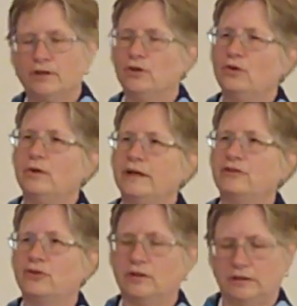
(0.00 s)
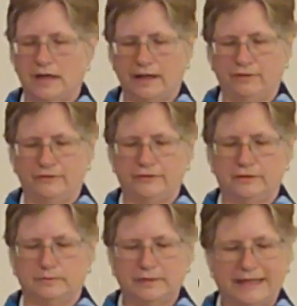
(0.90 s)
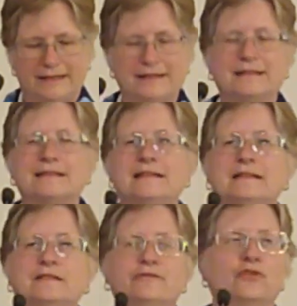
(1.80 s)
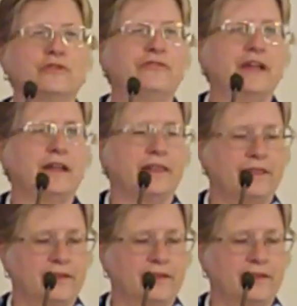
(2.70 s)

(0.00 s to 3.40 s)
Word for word: Who in your life planted the seeds of your faith?